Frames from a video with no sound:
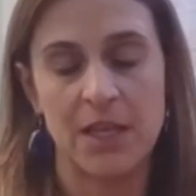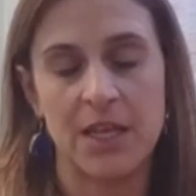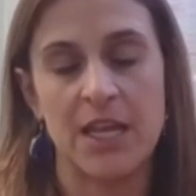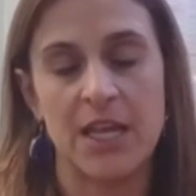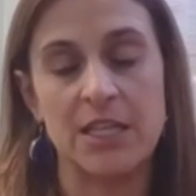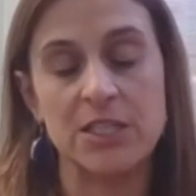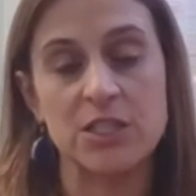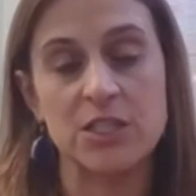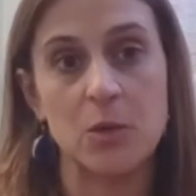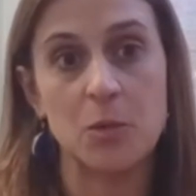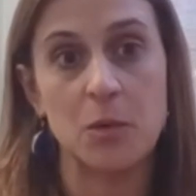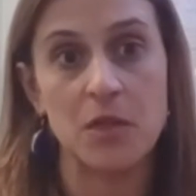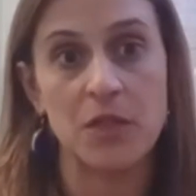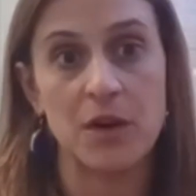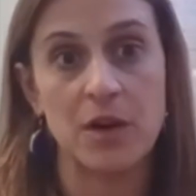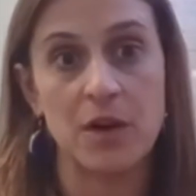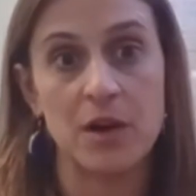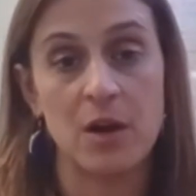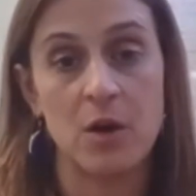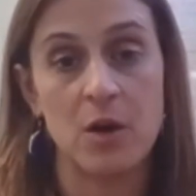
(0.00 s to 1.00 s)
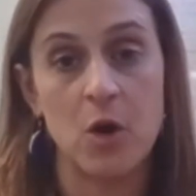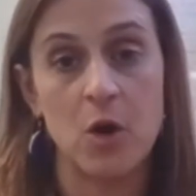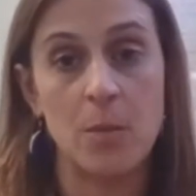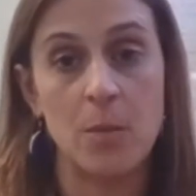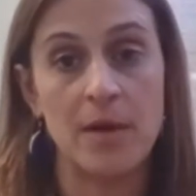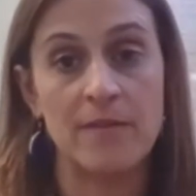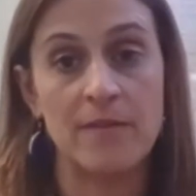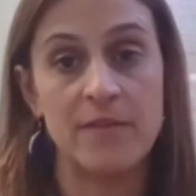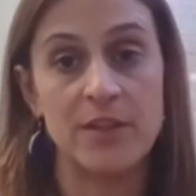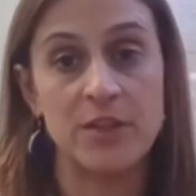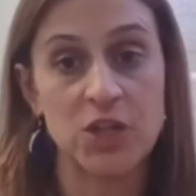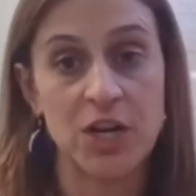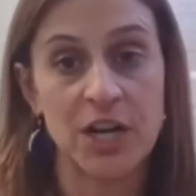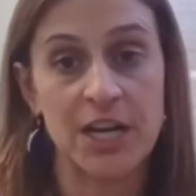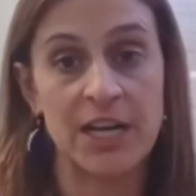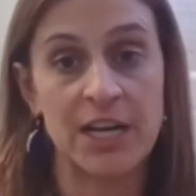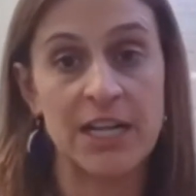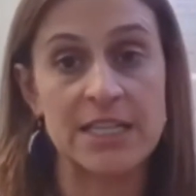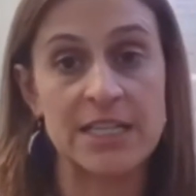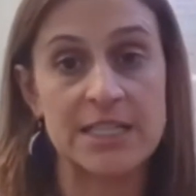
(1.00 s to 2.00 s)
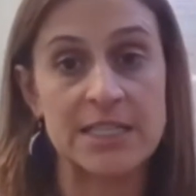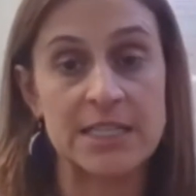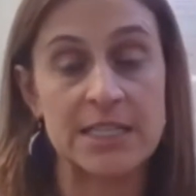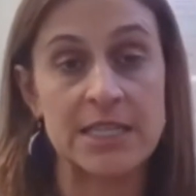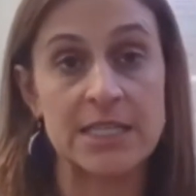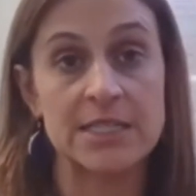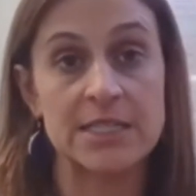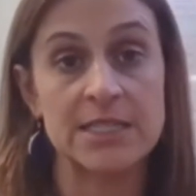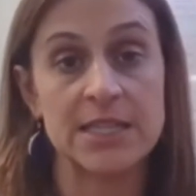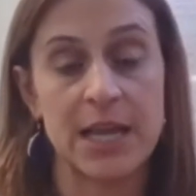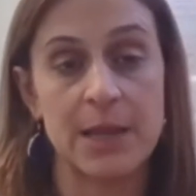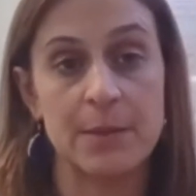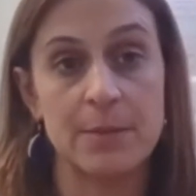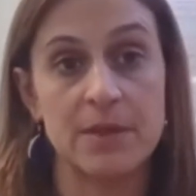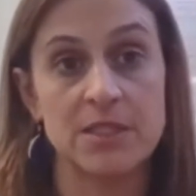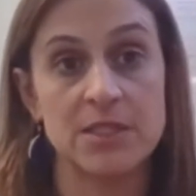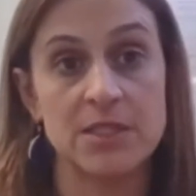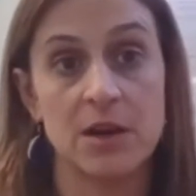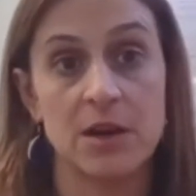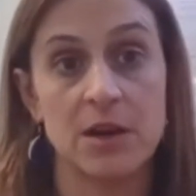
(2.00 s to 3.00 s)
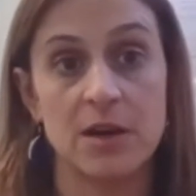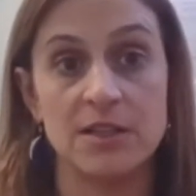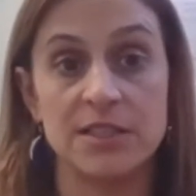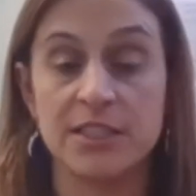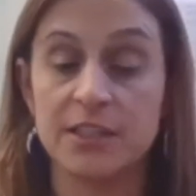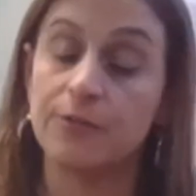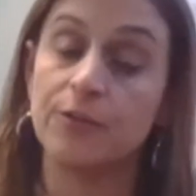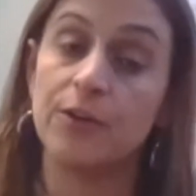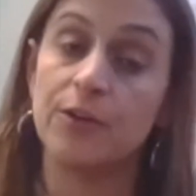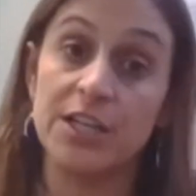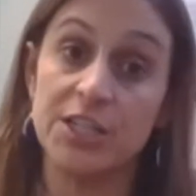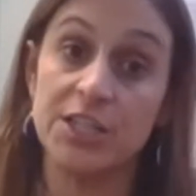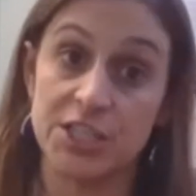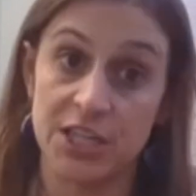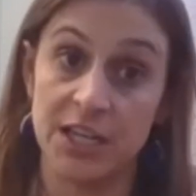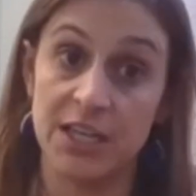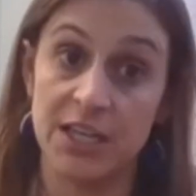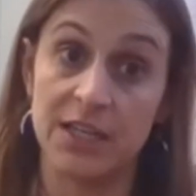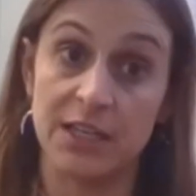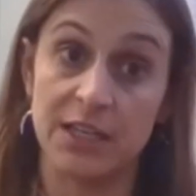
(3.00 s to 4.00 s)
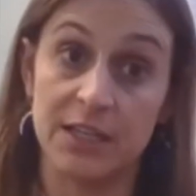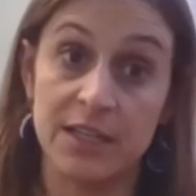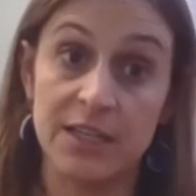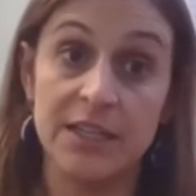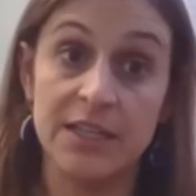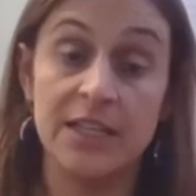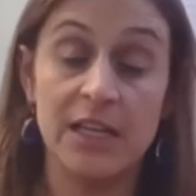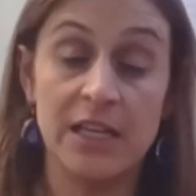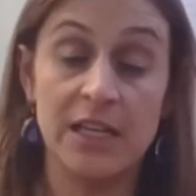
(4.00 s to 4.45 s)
And so with our hope of the training is the assignments are differentiated